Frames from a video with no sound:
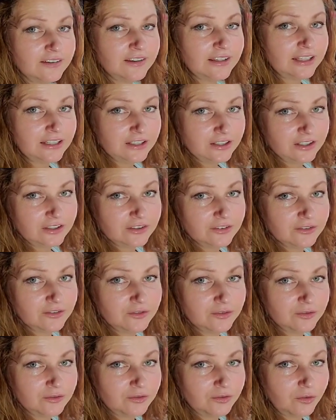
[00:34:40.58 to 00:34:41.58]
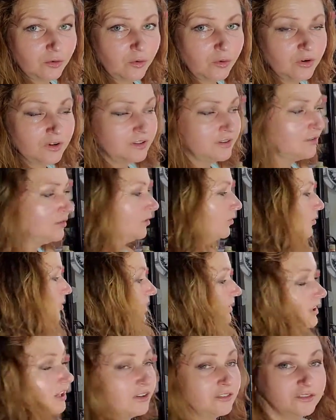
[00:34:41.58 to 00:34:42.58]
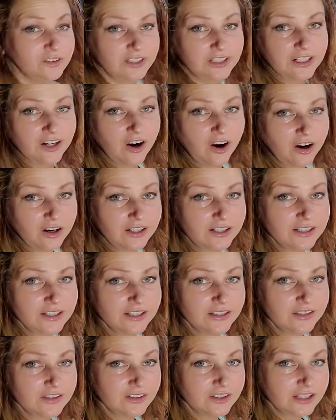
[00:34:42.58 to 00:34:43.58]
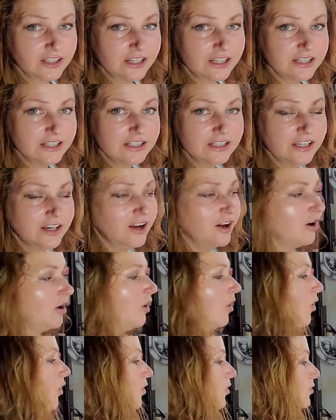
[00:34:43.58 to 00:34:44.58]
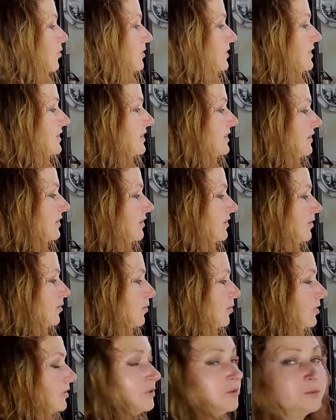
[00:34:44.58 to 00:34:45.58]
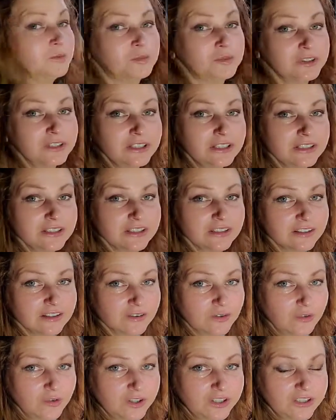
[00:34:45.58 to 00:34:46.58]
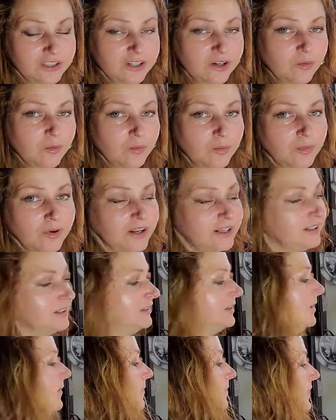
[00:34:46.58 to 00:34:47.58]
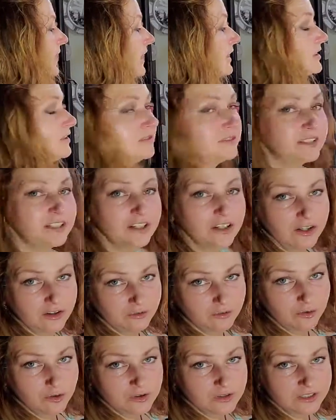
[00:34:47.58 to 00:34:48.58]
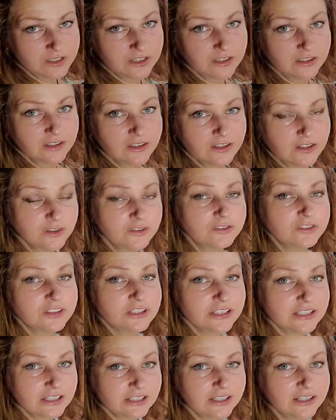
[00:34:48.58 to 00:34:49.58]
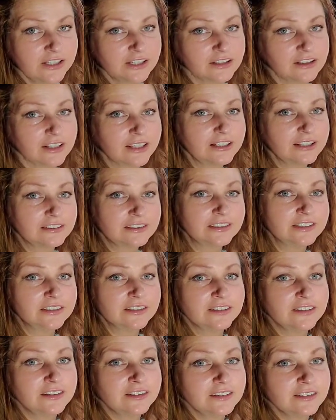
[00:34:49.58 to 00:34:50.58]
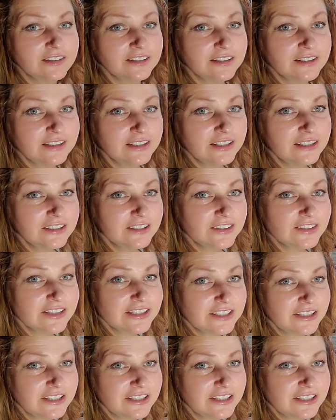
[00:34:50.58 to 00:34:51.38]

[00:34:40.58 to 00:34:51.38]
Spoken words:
Thank you for working very hard on this almost blueprint work, but it's very rewarding. You will see that later. Thank you.